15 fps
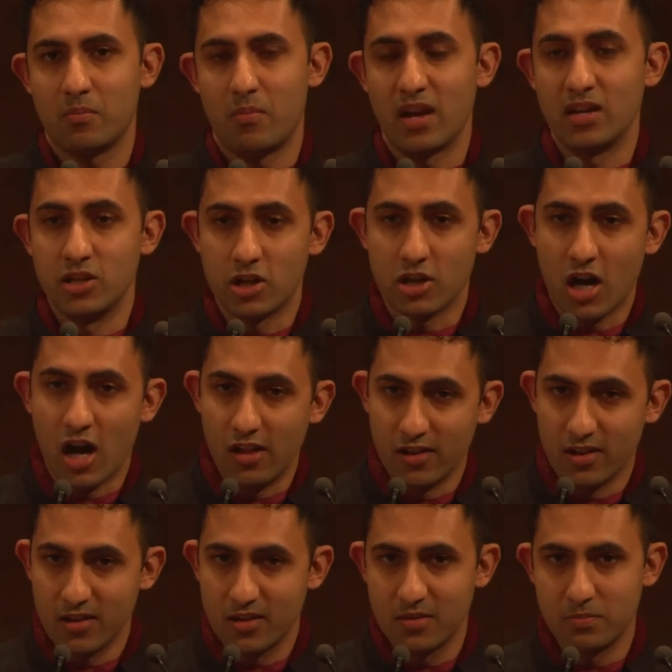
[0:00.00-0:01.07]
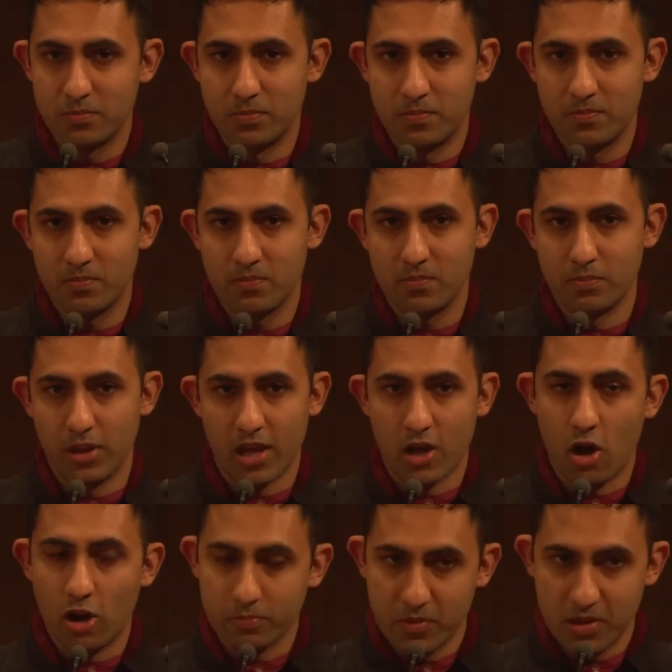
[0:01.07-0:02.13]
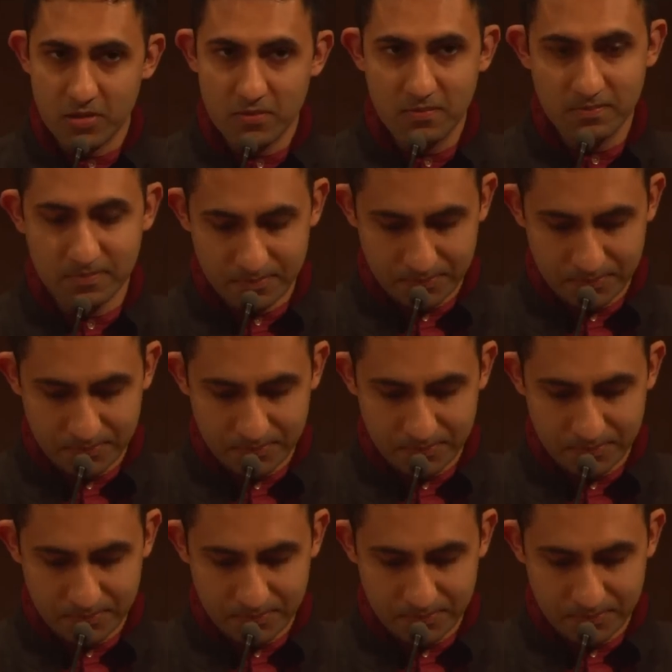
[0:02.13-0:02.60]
my dear colleague, Blake Altman,